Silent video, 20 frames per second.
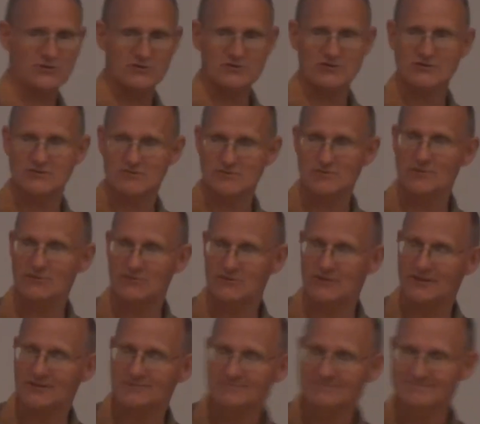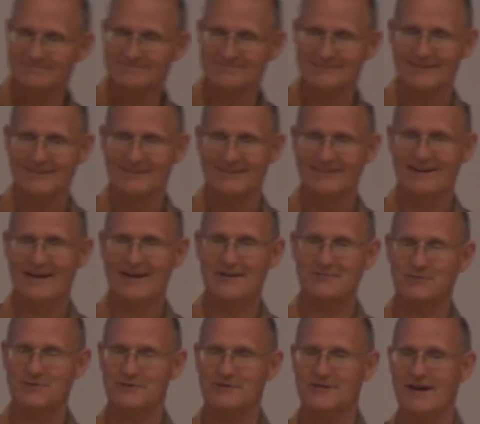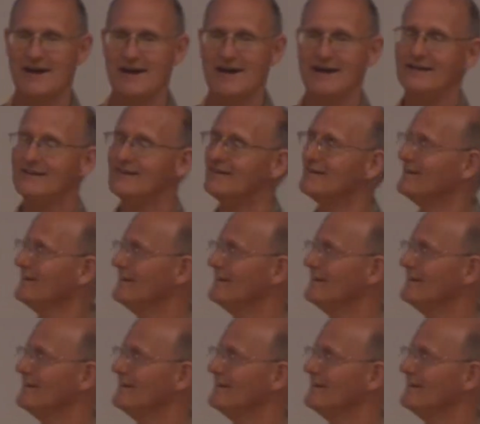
church in Jerusalem after he died